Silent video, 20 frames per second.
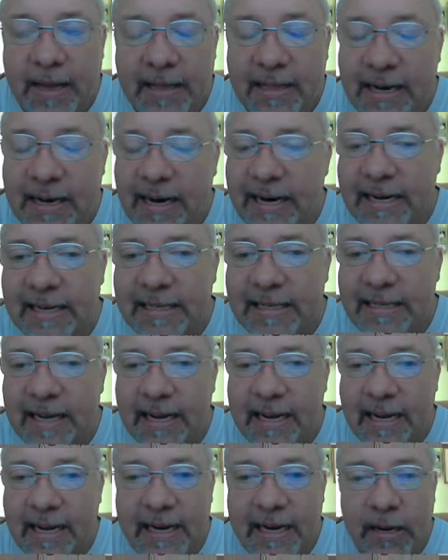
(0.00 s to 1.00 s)
then I can
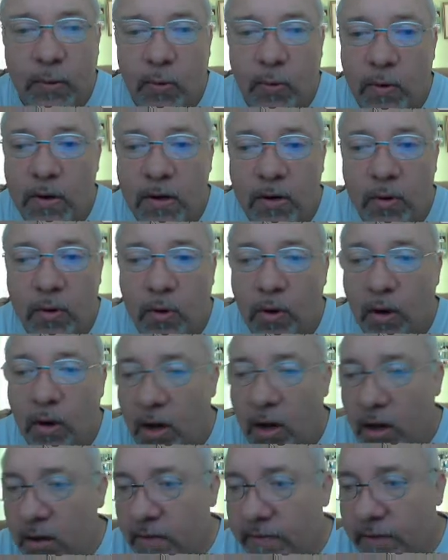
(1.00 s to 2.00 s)
take any one or
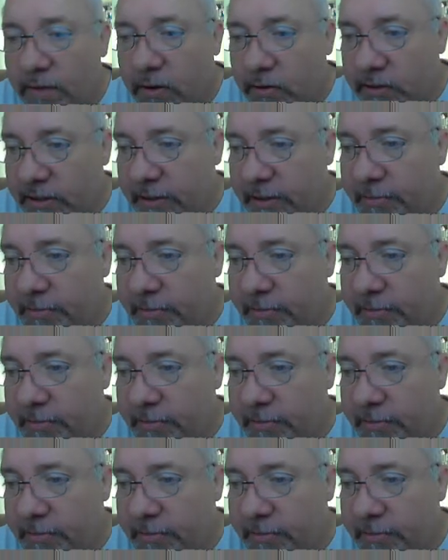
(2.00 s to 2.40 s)
all of those